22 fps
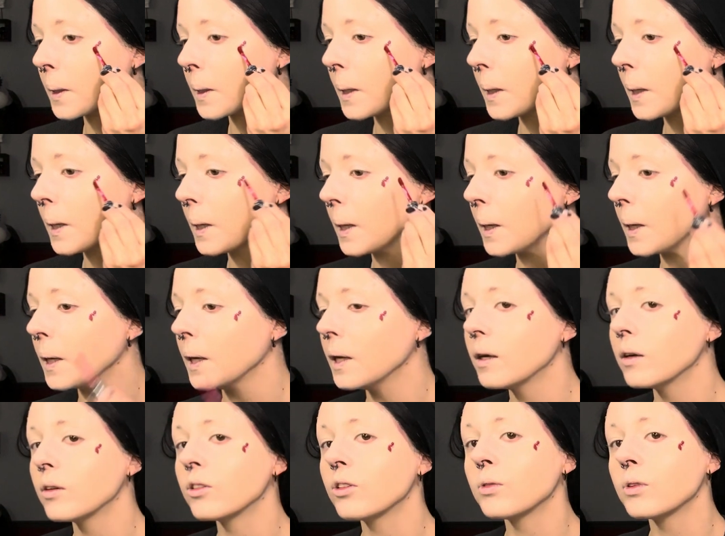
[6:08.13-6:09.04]

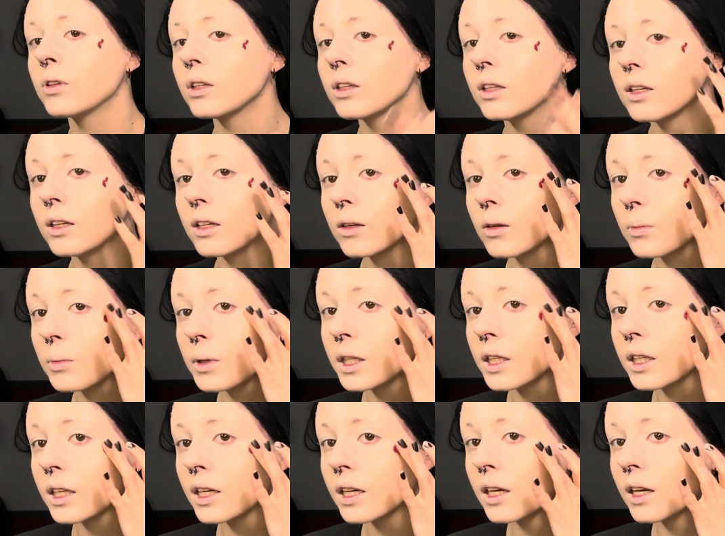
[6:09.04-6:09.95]
can. Do a little
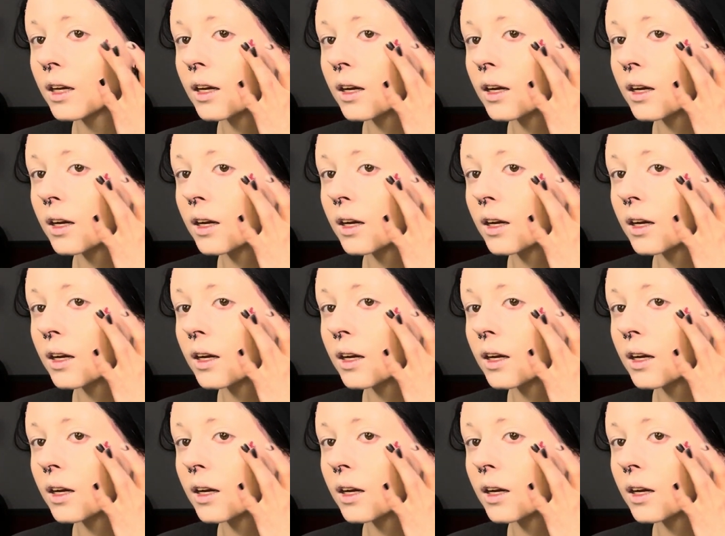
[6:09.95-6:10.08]
bit there.